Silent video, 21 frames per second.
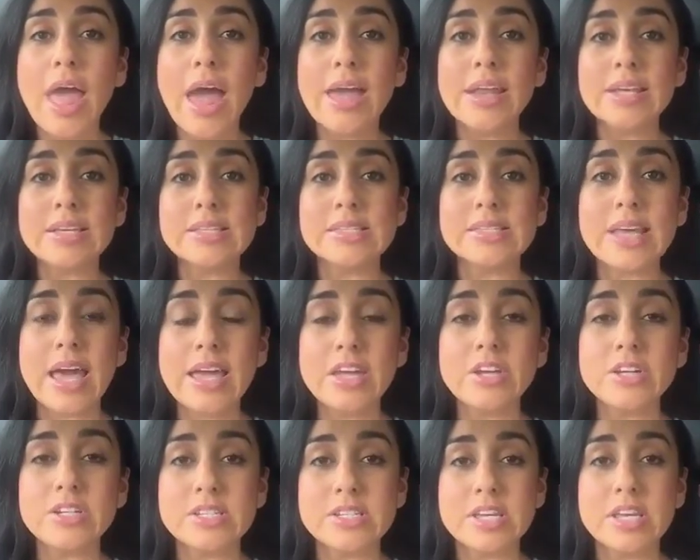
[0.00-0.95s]
and
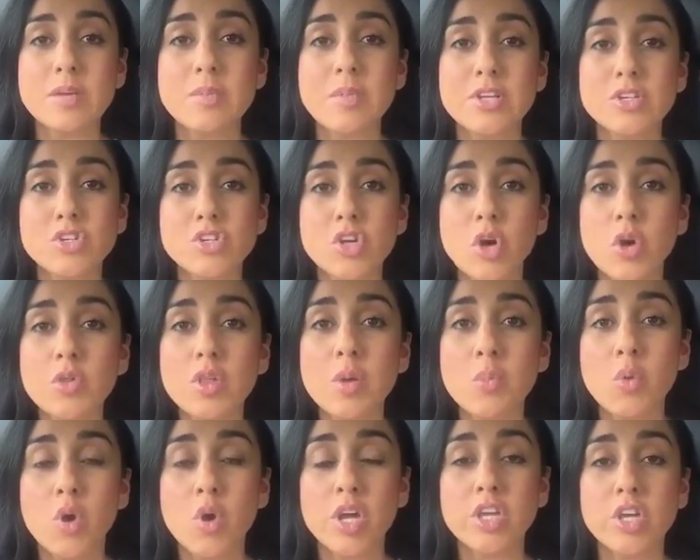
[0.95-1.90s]
excite your team and show
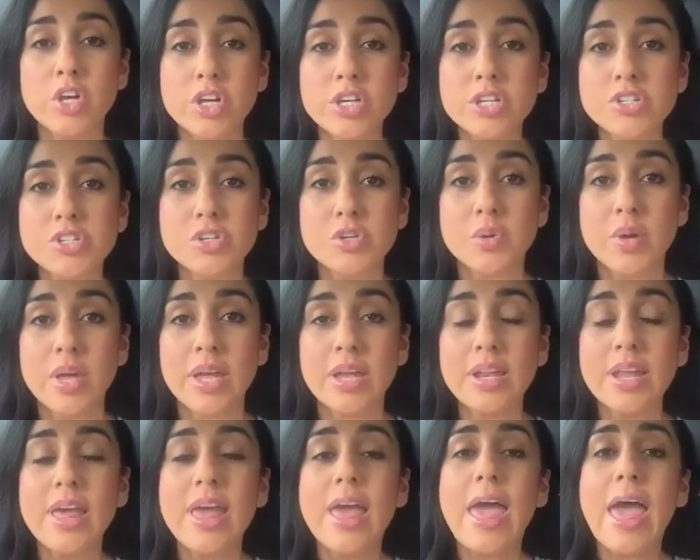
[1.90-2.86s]
them what you're
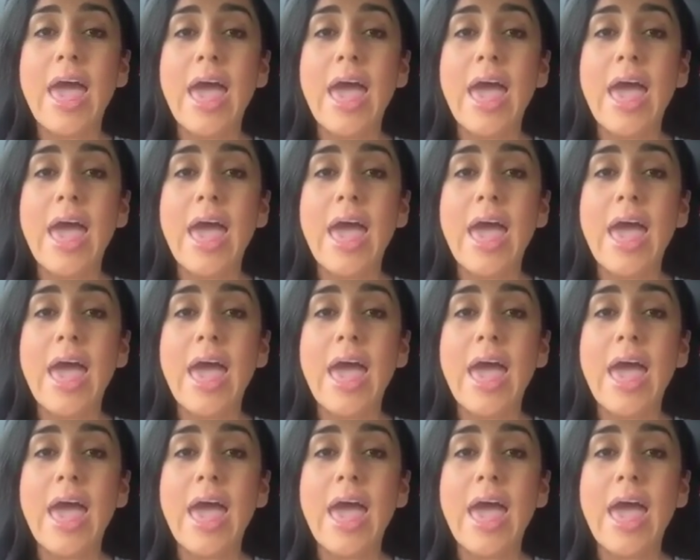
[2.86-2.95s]
doing.